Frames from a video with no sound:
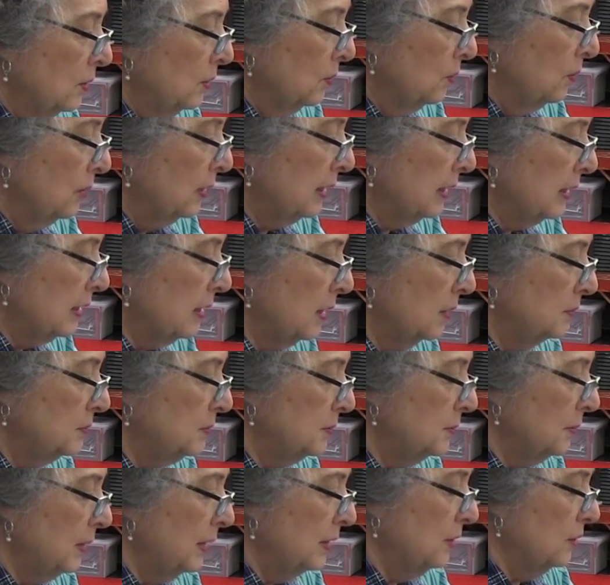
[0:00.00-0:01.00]
When I come
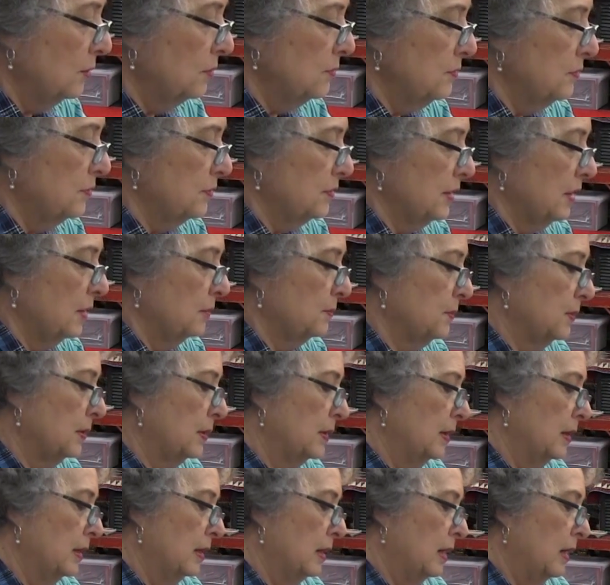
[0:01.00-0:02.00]
to my own thumb,
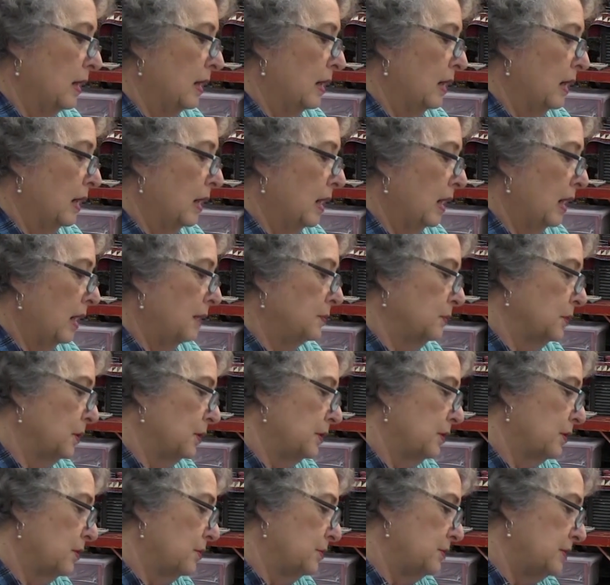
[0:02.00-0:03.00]
I'm
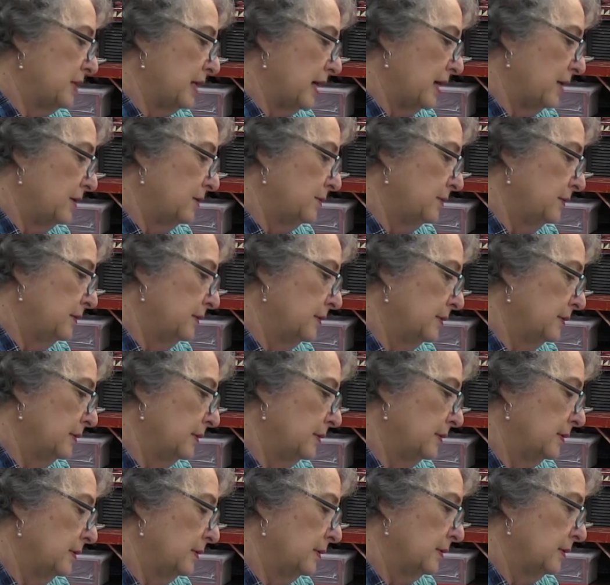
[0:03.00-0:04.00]
going to go down
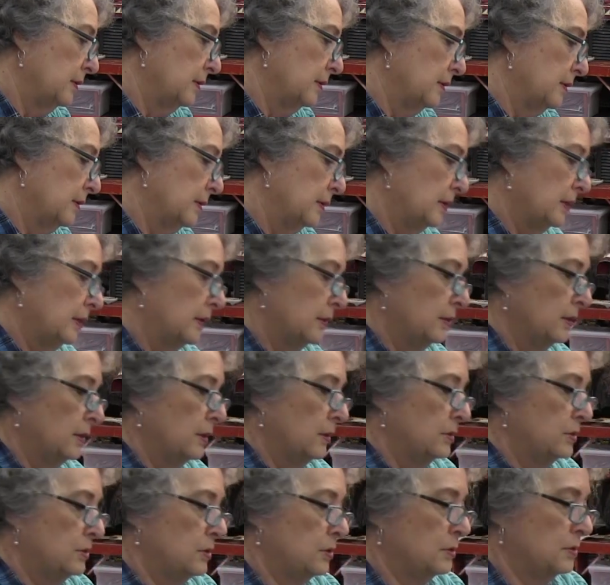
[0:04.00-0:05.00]

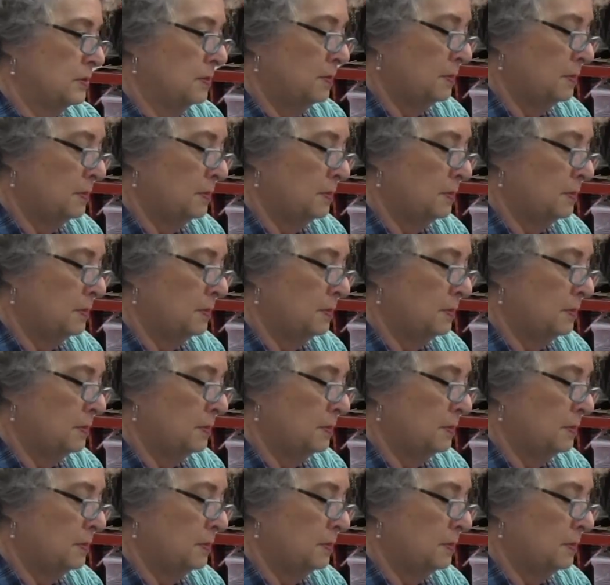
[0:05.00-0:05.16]
to the